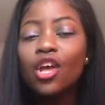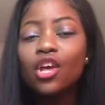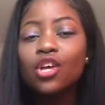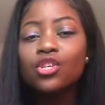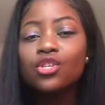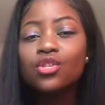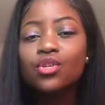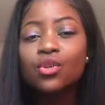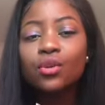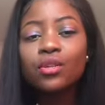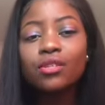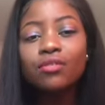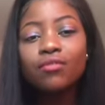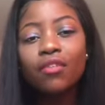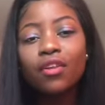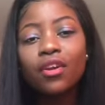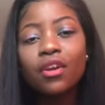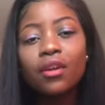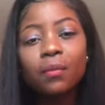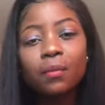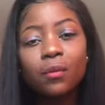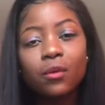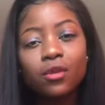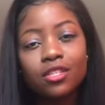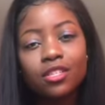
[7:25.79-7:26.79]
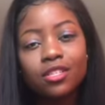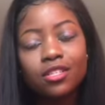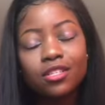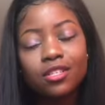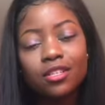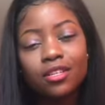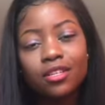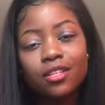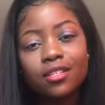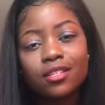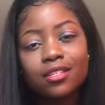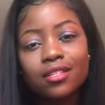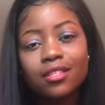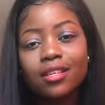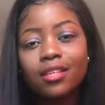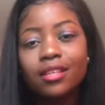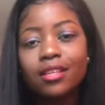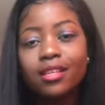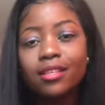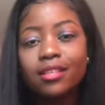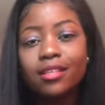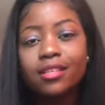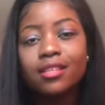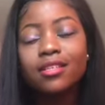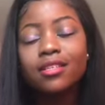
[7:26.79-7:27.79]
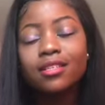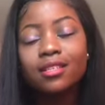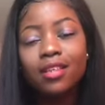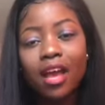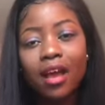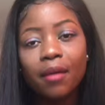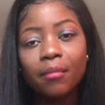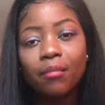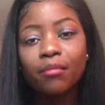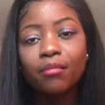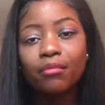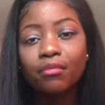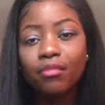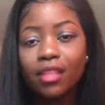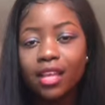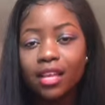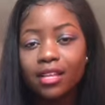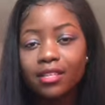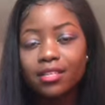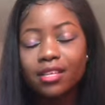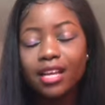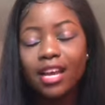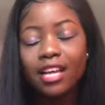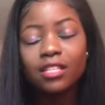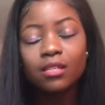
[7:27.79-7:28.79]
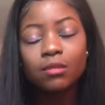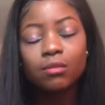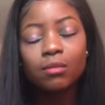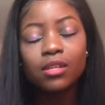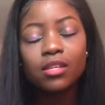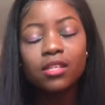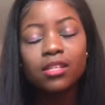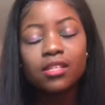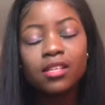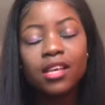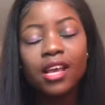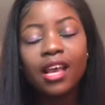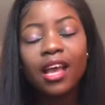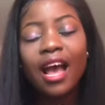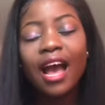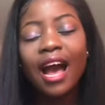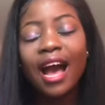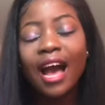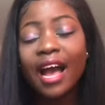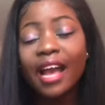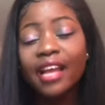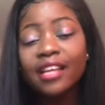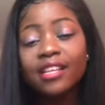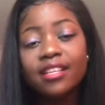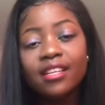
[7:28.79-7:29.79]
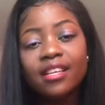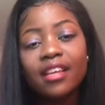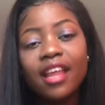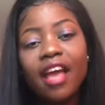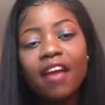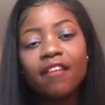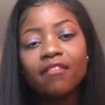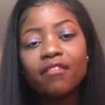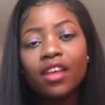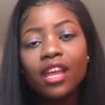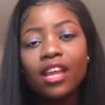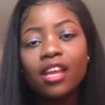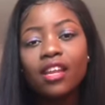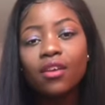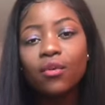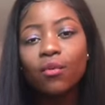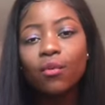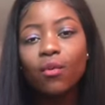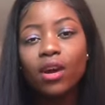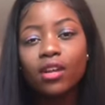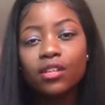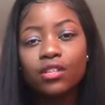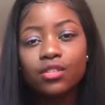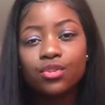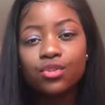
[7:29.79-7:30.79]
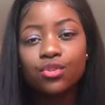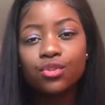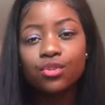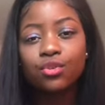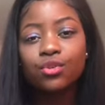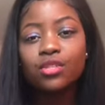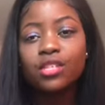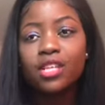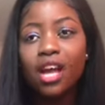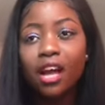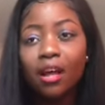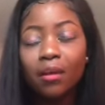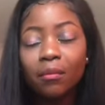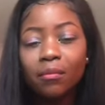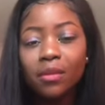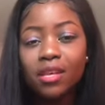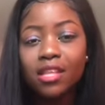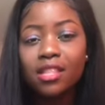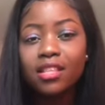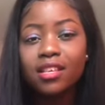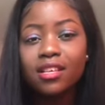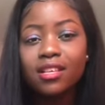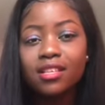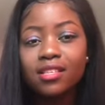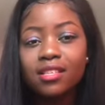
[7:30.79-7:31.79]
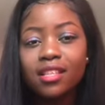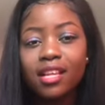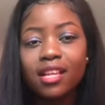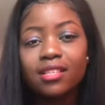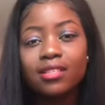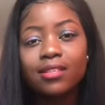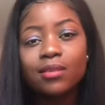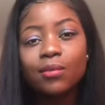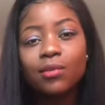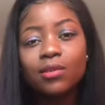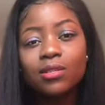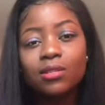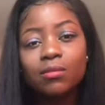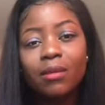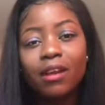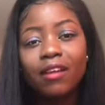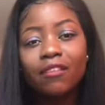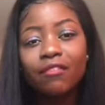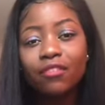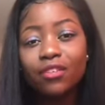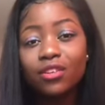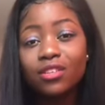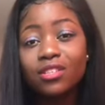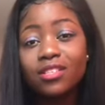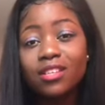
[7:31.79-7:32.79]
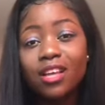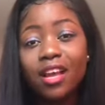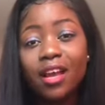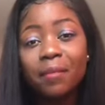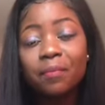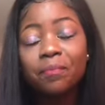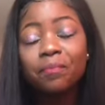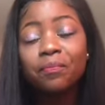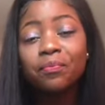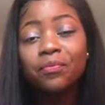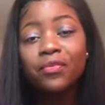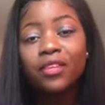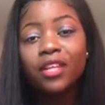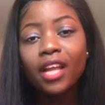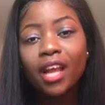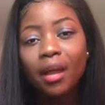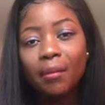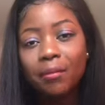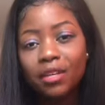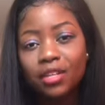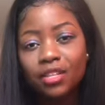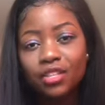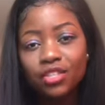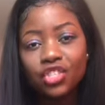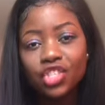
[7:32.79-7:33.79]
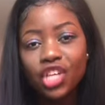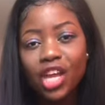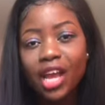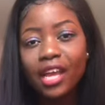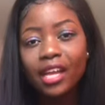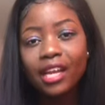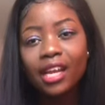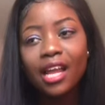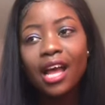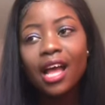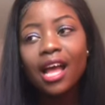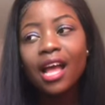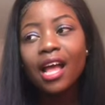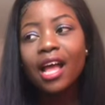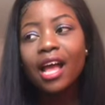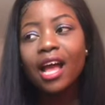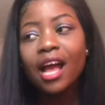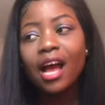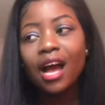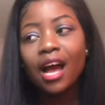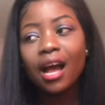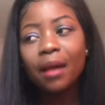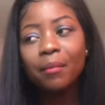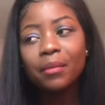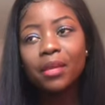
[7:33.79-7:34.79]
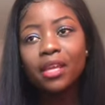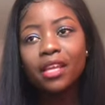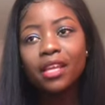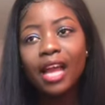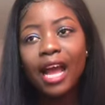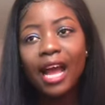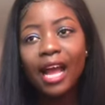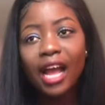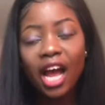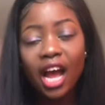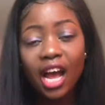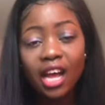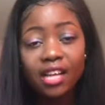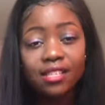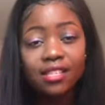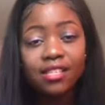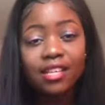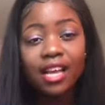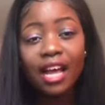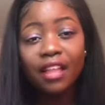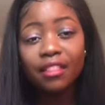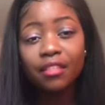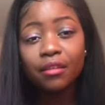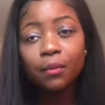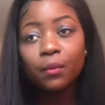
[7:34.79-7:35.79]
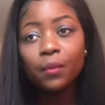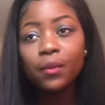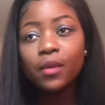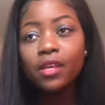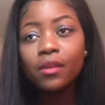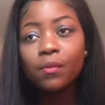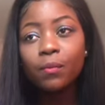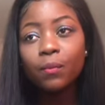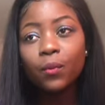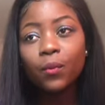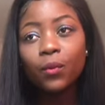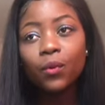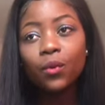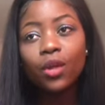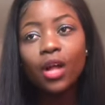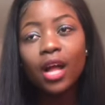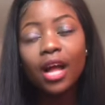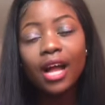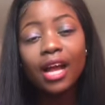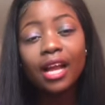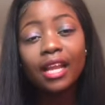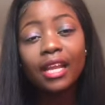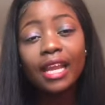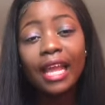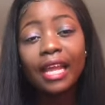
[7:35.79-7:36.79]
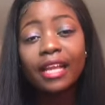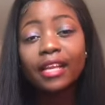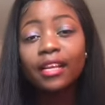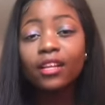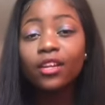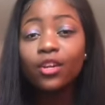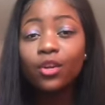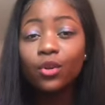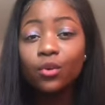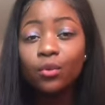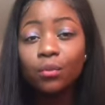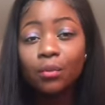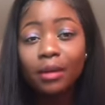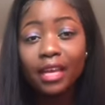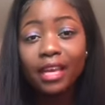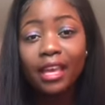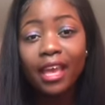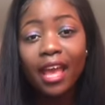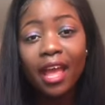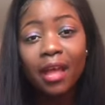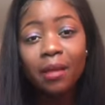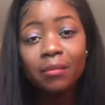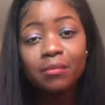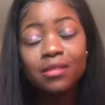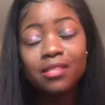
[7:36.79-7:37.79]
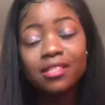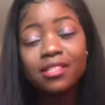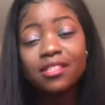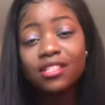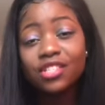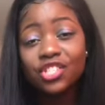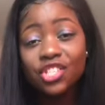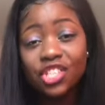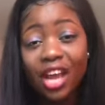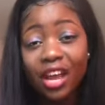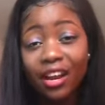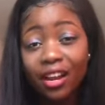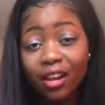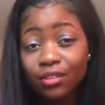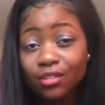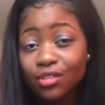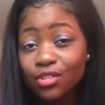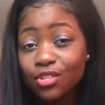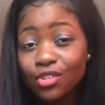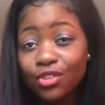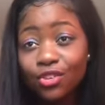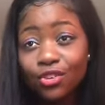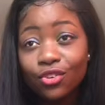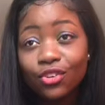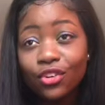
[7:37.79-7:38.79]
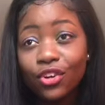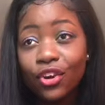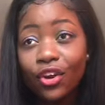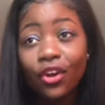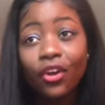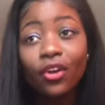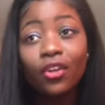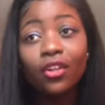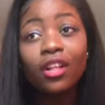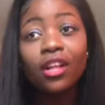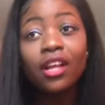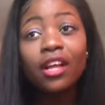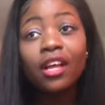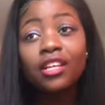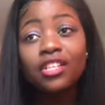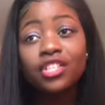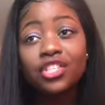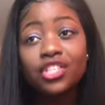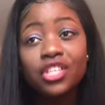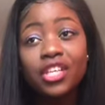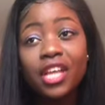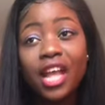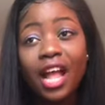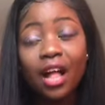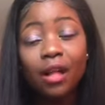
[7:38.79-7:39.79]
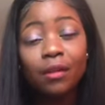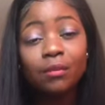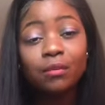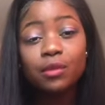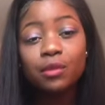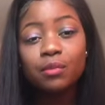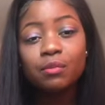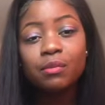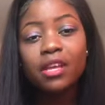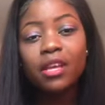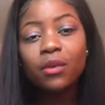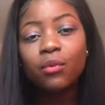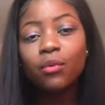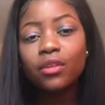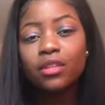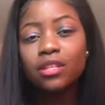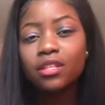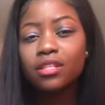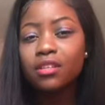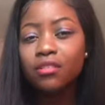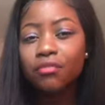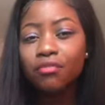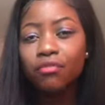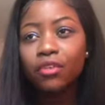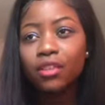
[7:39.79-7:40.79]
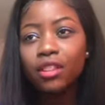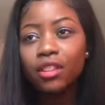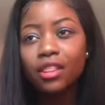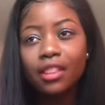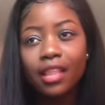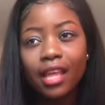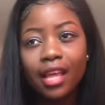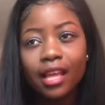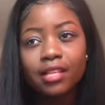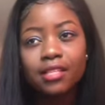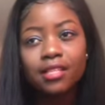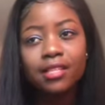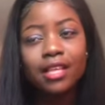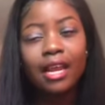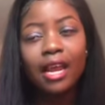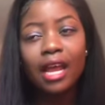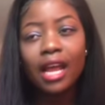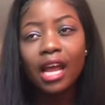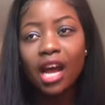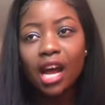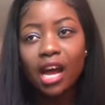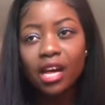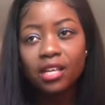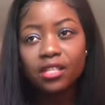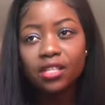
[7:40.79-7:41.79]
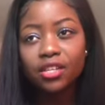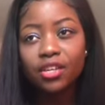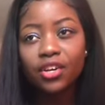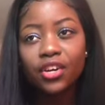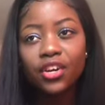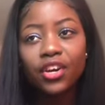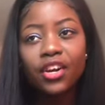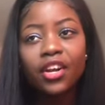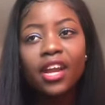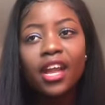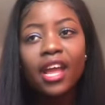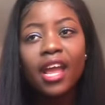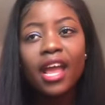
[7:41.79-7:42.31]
So it's very important to consider these type of things, guys, because I didn't have anyone to tell me these things. It was my first time coming to China. I mean, I asked other people, like Lou McGann's, shout out to you, girl. She helped me with different things that I asked her.